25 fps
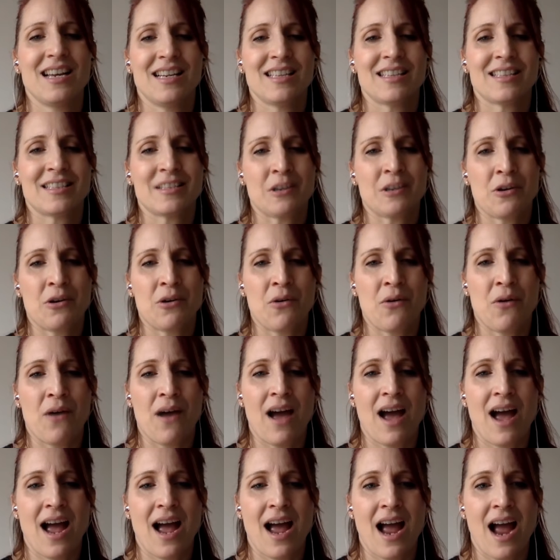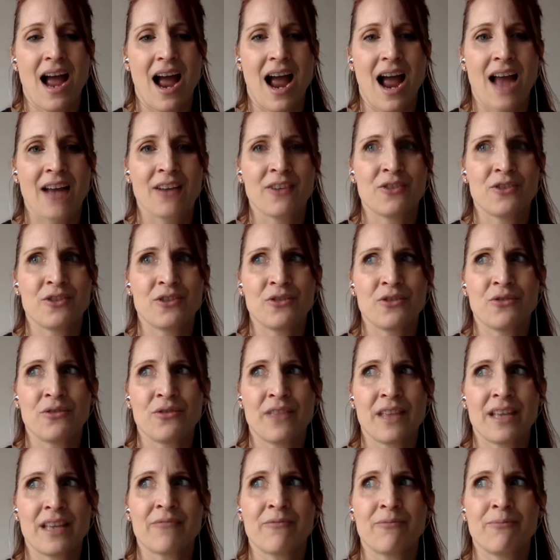So I do
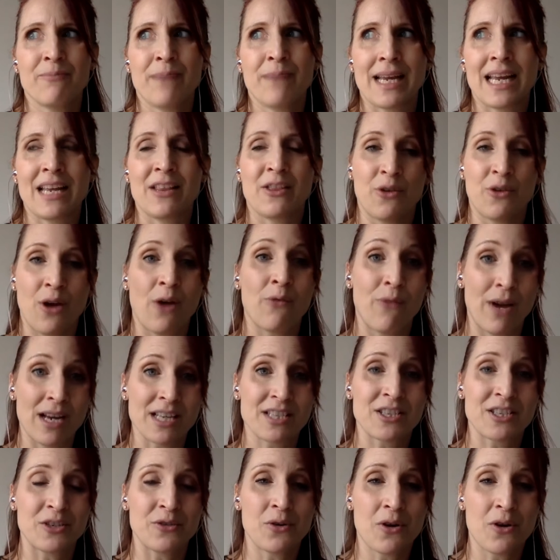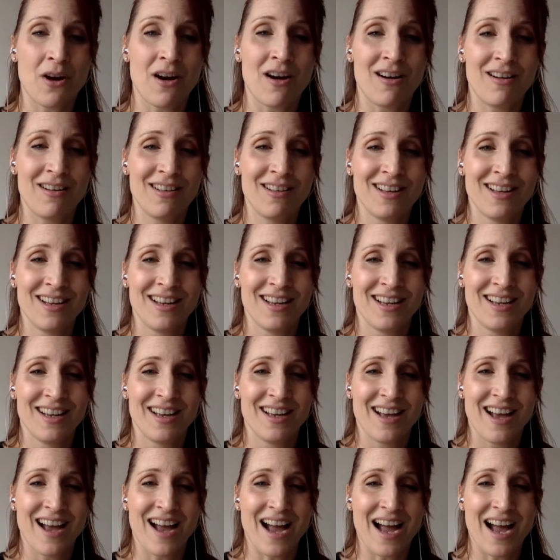think making a rescue call
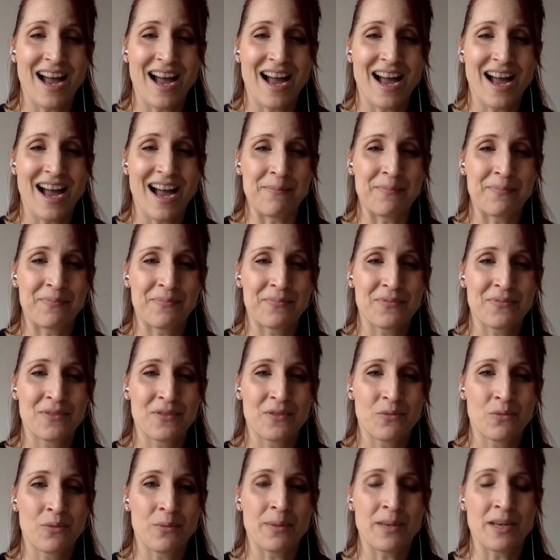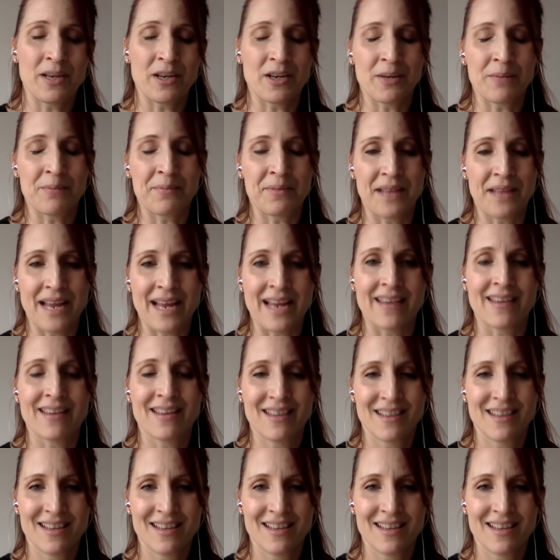would be a good plan.